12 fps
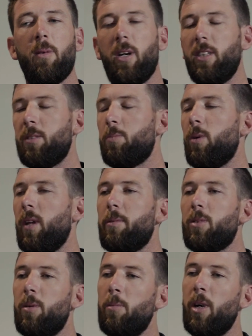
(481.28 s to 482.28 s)
I'd just pull
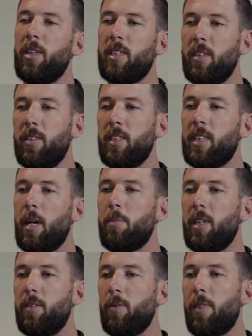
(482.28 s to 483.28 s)
up to a motel and
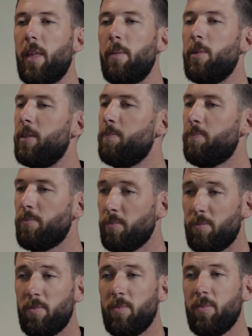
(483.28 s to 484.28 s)
jump in with them, and
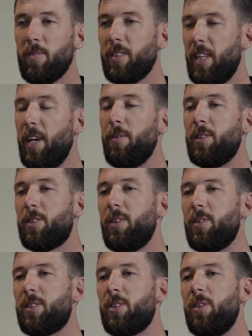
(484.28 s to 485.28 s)
it was
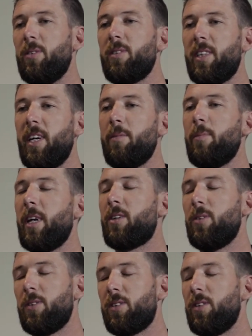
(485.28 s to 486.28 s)
cool. Made a
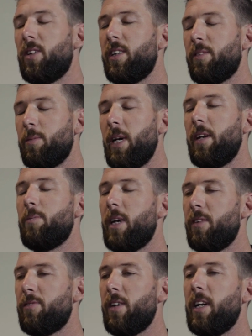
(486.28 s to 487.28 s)
cool story, made
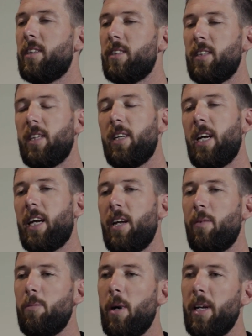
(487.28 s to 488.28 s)
it fun. Hanging
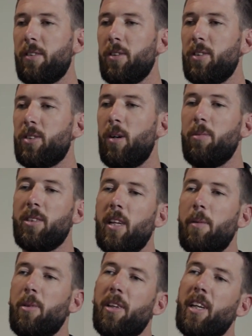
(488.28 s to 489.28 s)
out with mates all the time, to
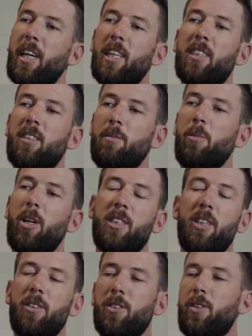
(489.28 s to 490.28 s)
sleep on the couches at
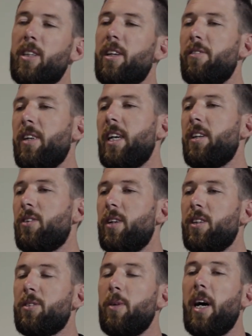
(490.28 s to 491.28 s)
motels or in their vans or in
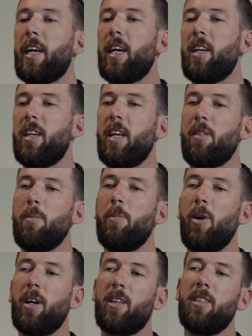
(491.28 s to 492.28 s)
the swag underneath my
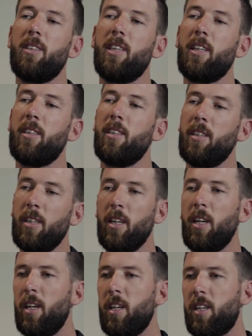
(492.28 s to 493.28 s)
bike at the
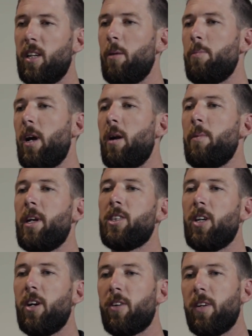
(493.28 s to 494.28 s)
Parramatta
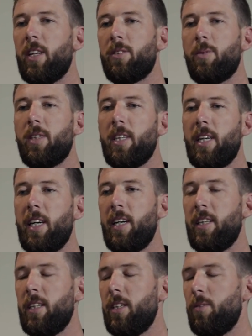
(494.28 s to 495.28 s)
Showgrounds with
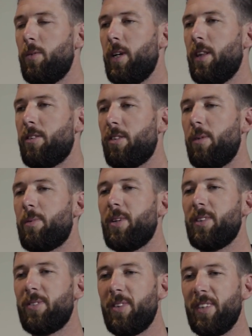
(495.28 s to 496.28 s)
where the
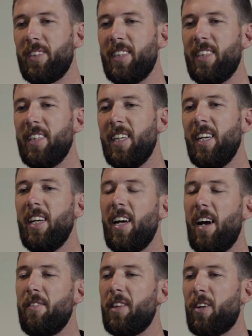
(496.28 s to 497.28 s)
Supercross was, and
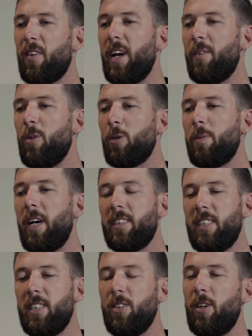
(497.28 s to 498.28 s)
having the crowd walk
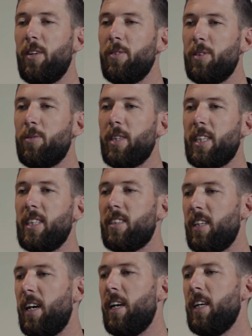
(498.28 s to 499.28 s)
past you at night was wicked.
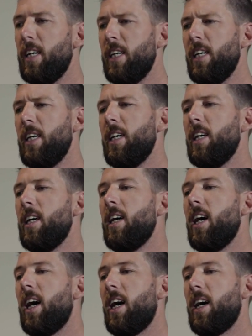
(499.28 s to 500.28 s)
So
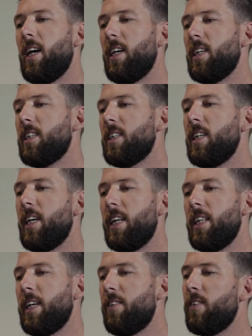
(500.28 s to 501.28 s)

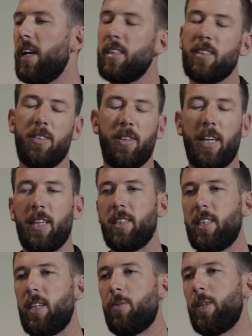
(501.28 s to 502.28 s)
and then racing
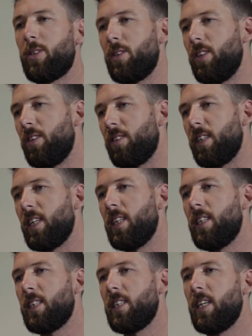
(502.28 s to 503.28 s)
around. Went to New
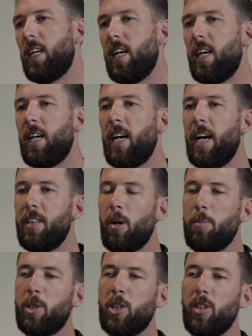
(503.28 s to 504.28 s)
Zealand. Had the
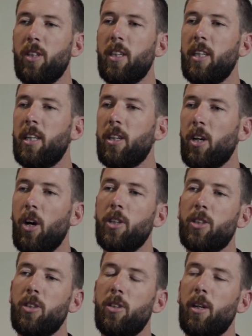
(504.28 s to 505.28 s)
opportunity to go
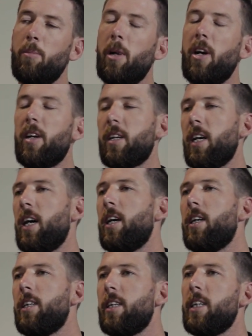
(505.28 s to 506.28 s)
to
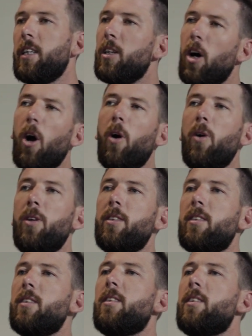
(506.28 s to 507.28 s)
America in
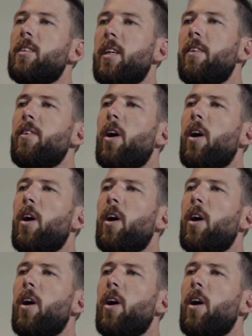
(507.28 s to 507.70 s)
07,